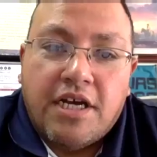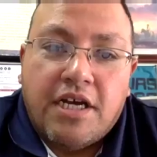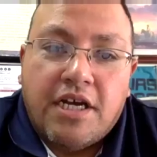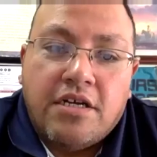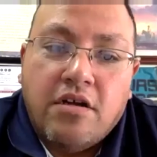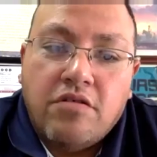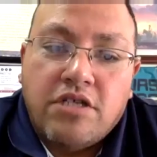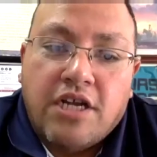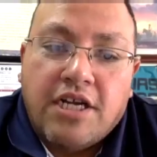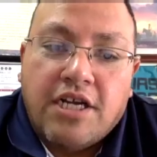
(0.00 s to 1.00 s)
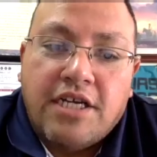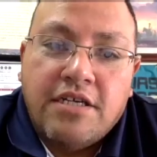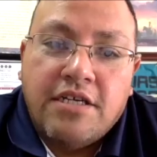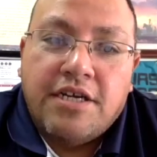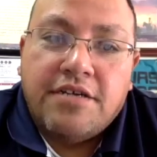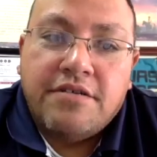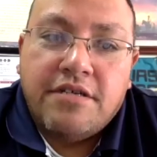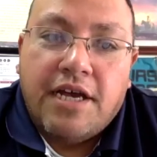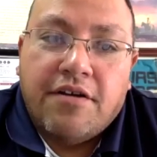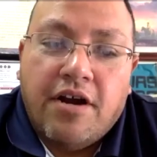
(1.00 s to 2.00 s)
Coach Lunny here later
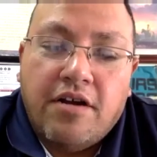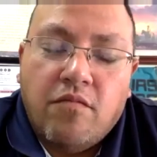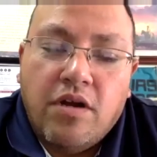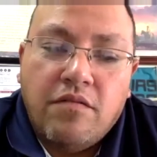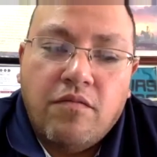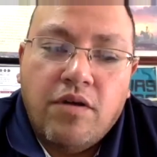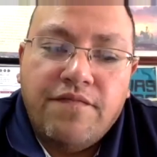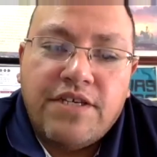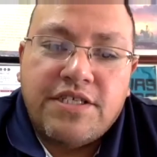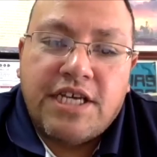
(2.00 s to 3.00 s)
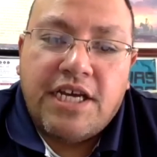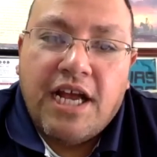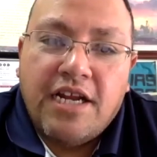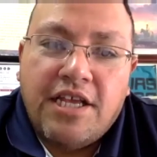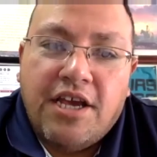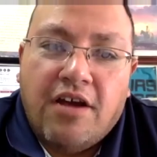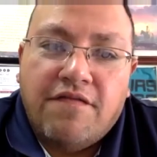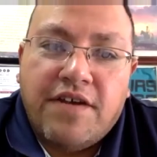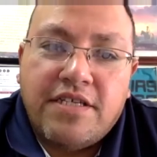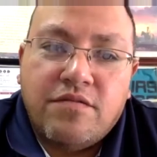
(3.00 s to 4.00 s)
on. What have you seen out of the offense?
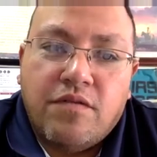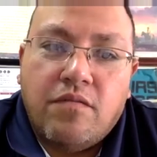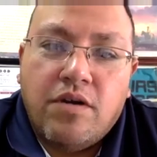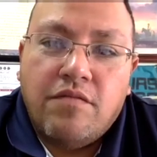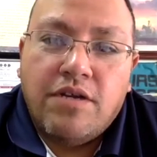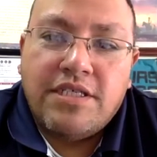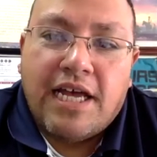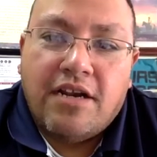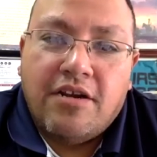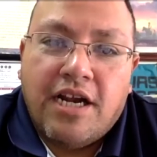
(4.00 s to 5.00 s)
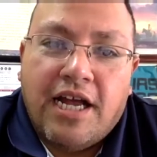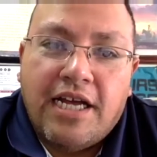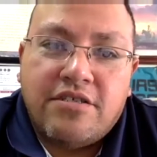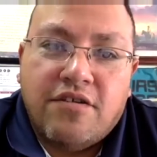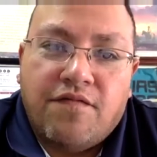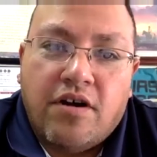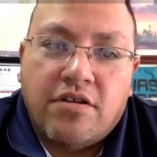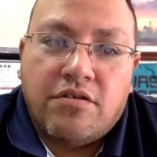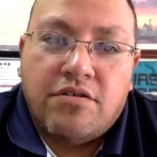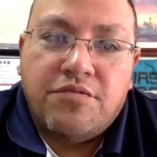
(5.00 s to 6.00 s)
What does that look like so far through
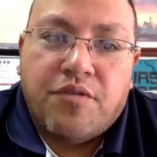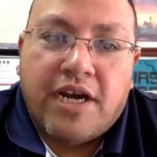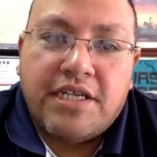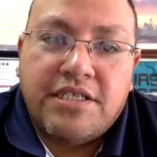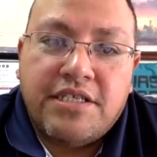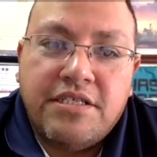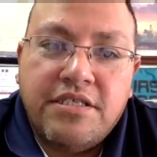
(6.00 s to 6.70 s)
two practices?